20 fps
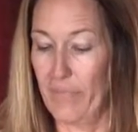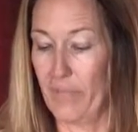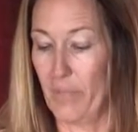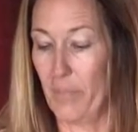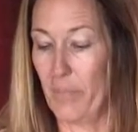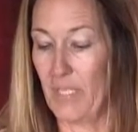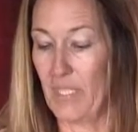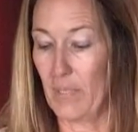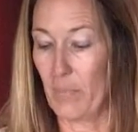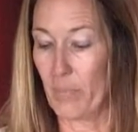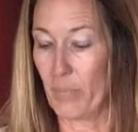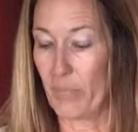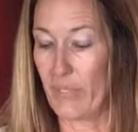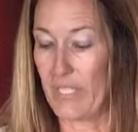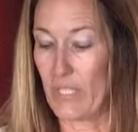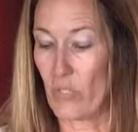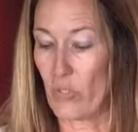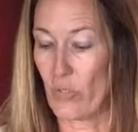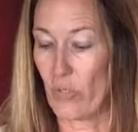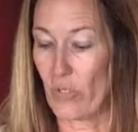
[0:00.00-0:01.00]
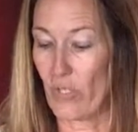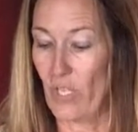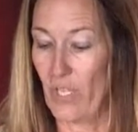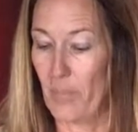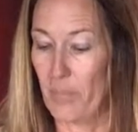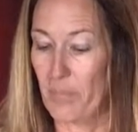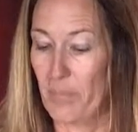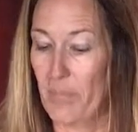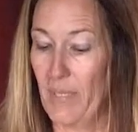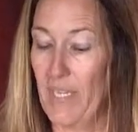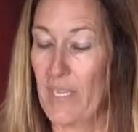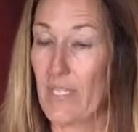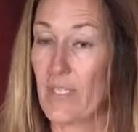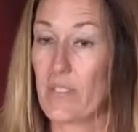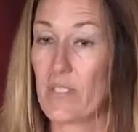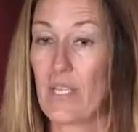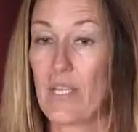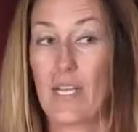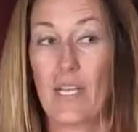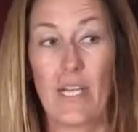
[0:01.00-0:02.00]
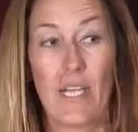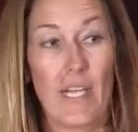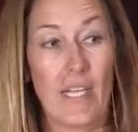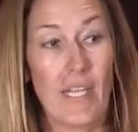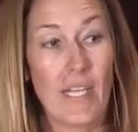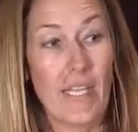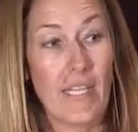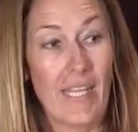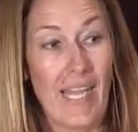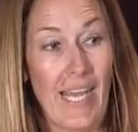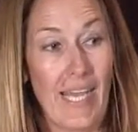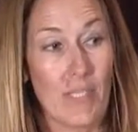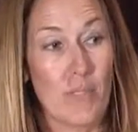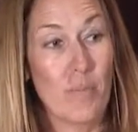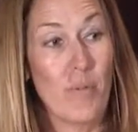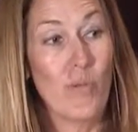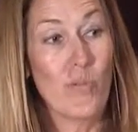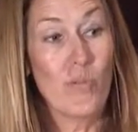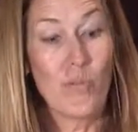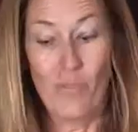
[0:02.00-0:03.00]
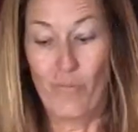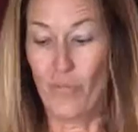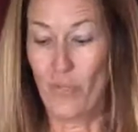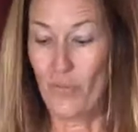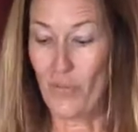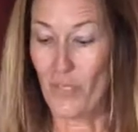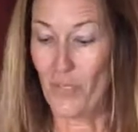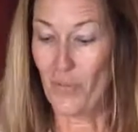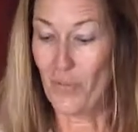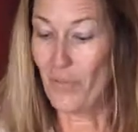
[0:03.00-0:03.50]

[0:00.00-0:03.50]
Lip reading: from being breached or compromised. As most of you know,